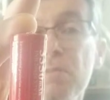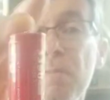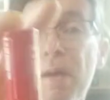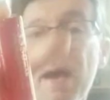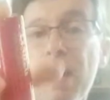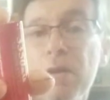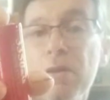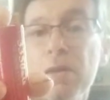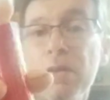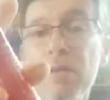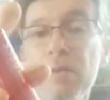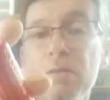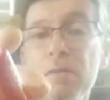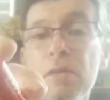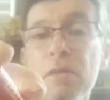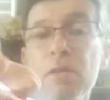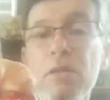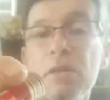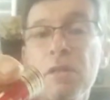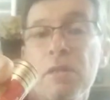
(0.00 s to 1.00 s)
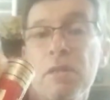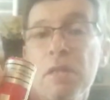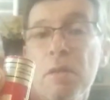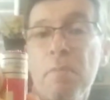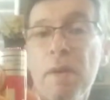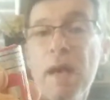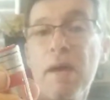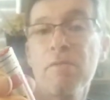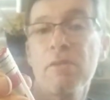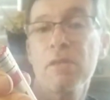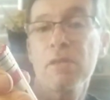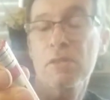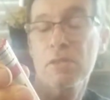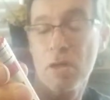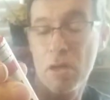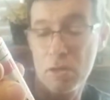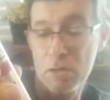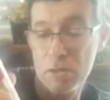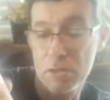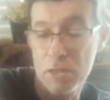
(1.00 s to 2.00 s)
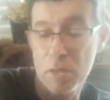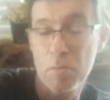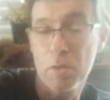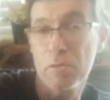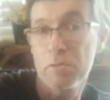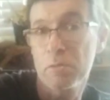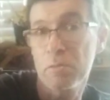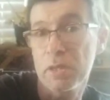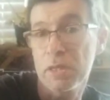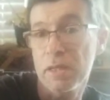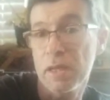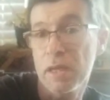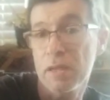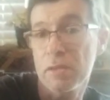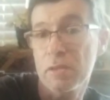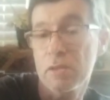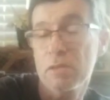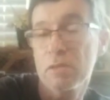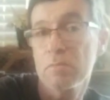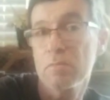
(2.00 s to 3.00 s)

battery. You end up having to solder some of them together